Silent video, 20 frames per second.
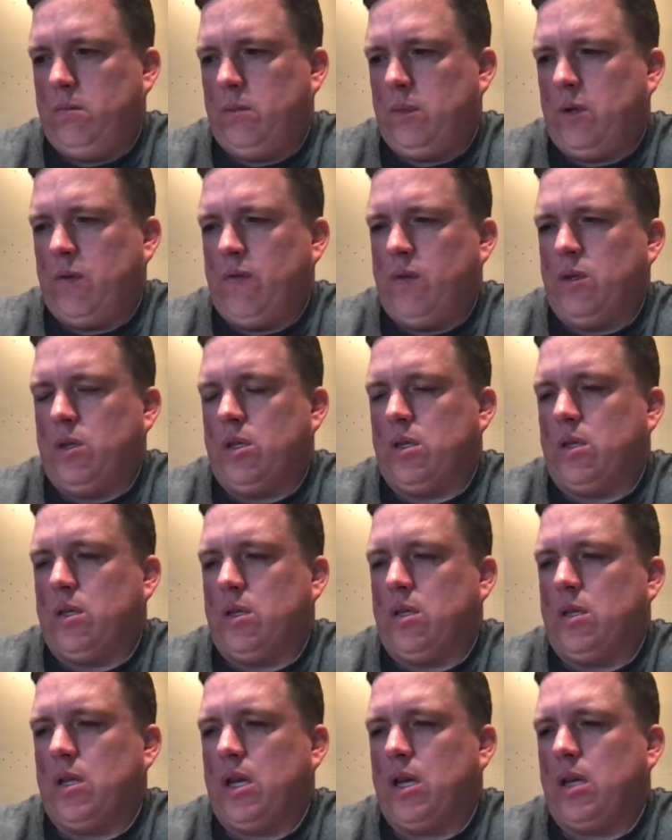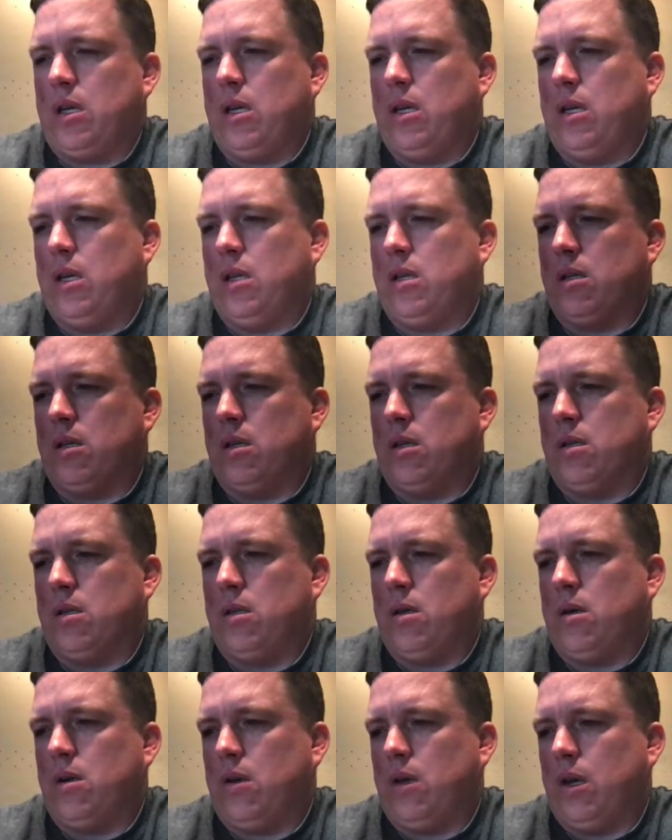Give it just a second, and it's going to
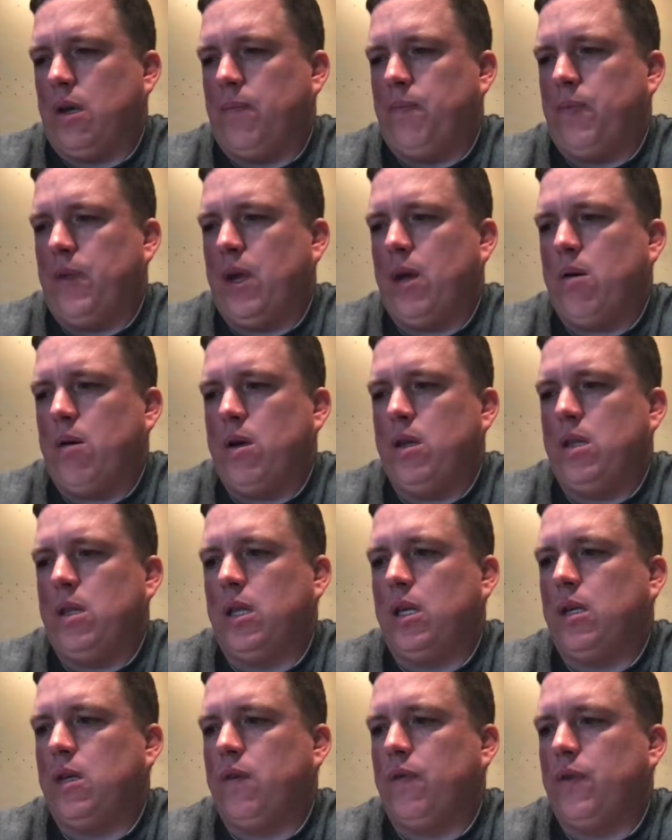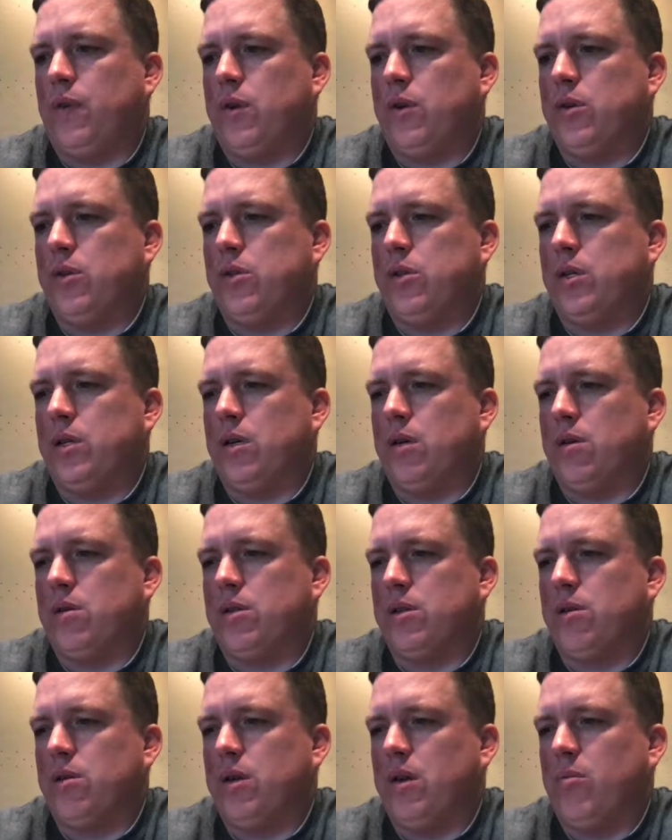start. Okay. Hi, Ryan. Thank you for your interest in our
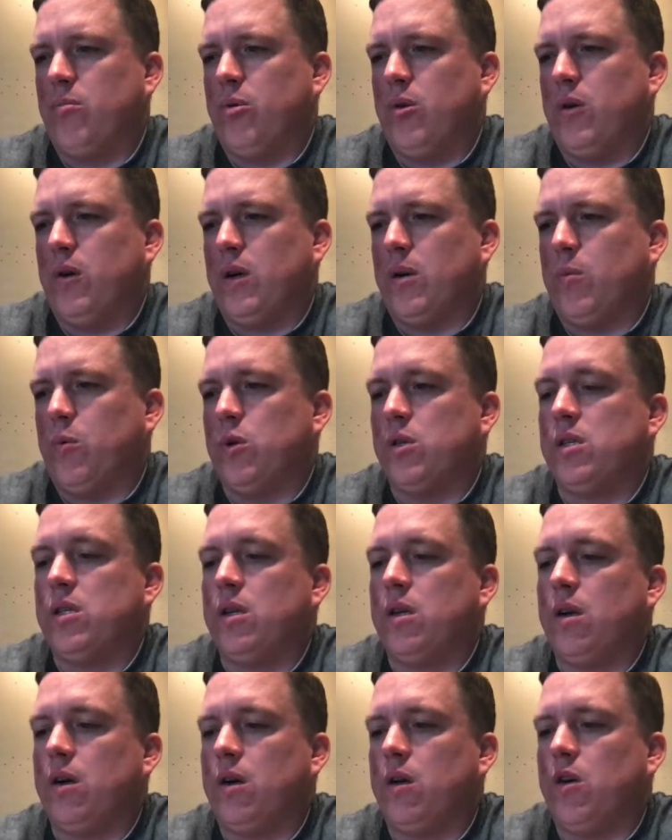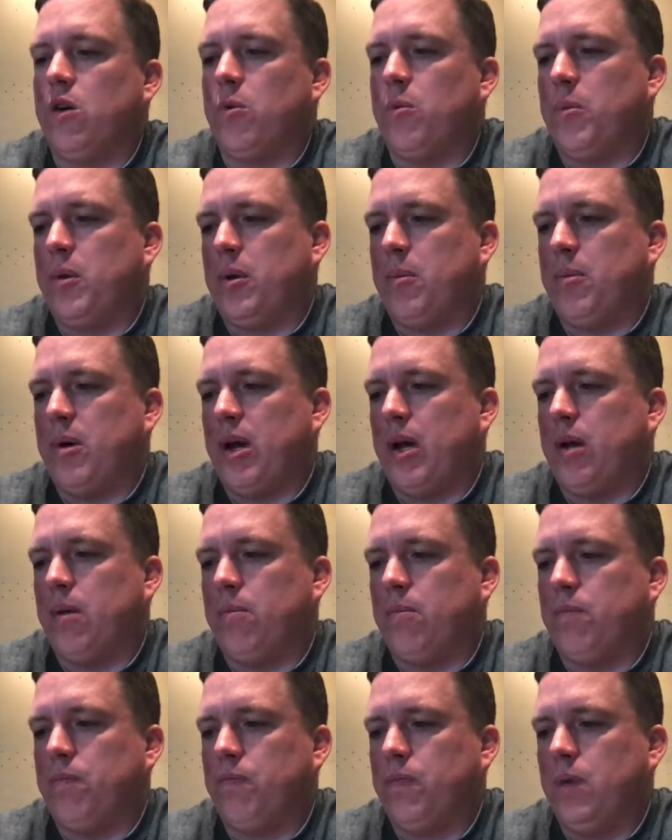zero down program. What city are you hoping to buy
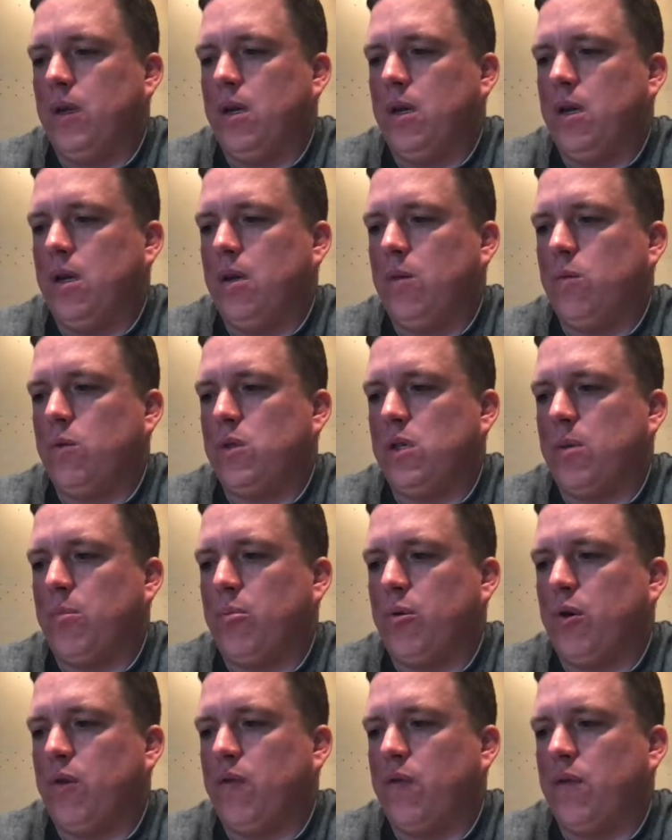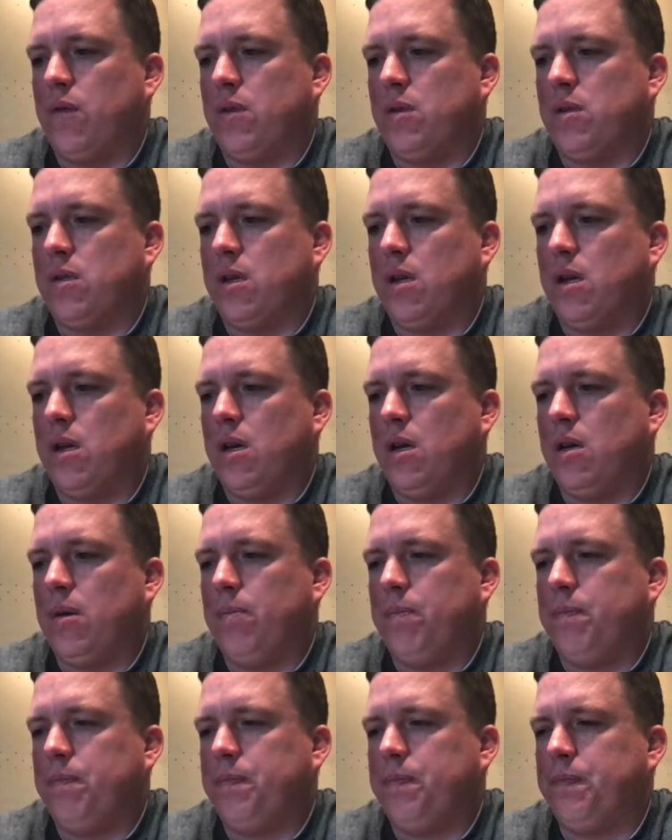in? We'll say Provo this
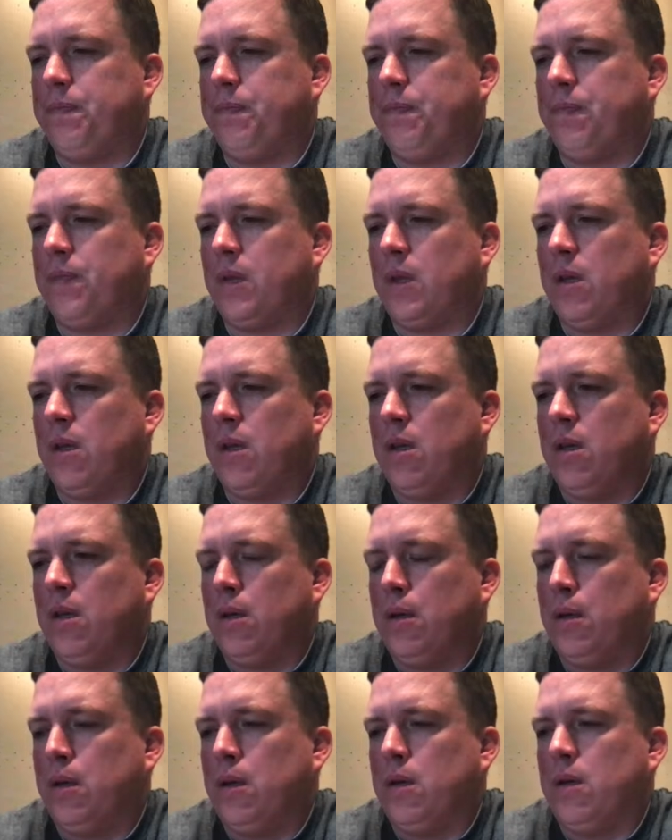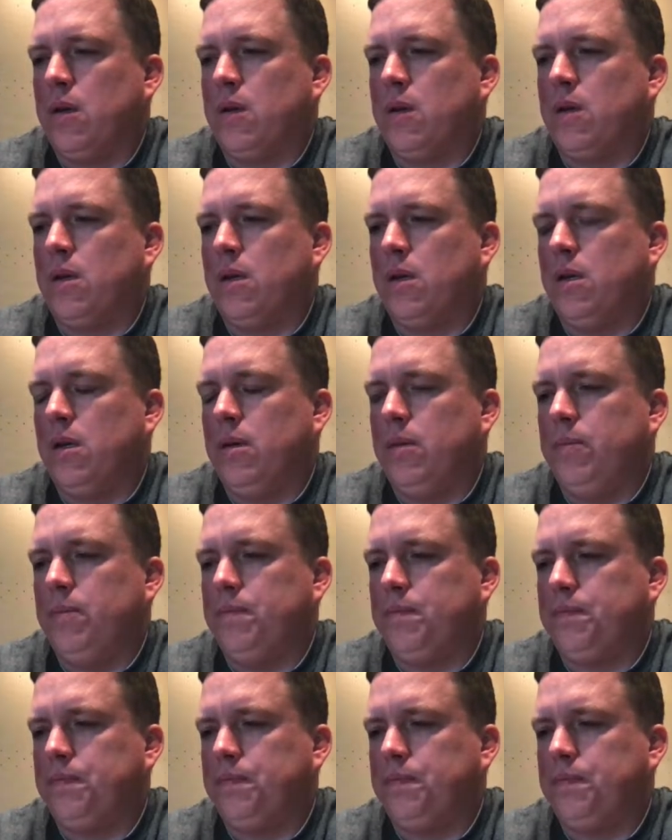time. Okay.